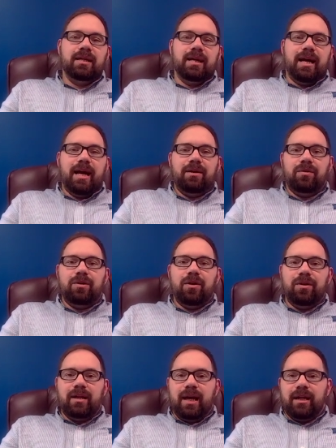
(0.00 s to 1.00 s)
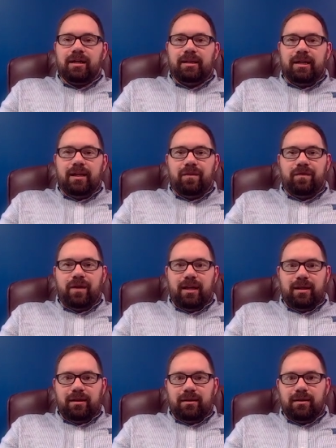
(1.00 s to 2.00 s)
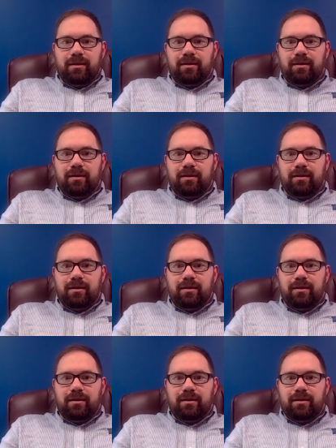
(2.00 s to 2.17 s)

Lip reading: I don't know that I could give a